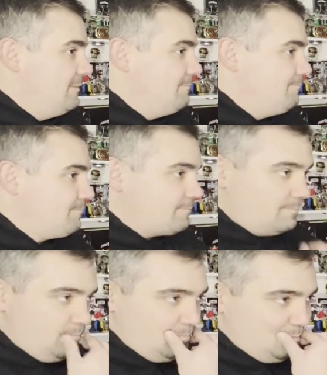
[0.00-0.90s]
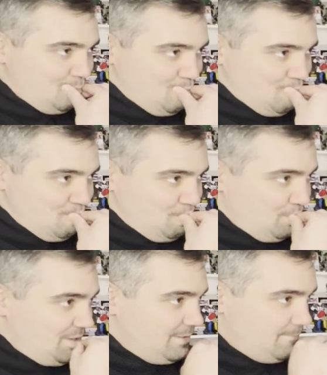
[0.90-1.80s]
Apply, take a picture of this
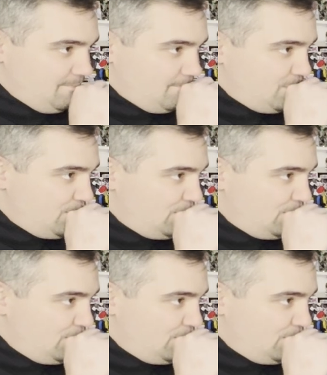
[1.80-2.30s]
room, and that's it.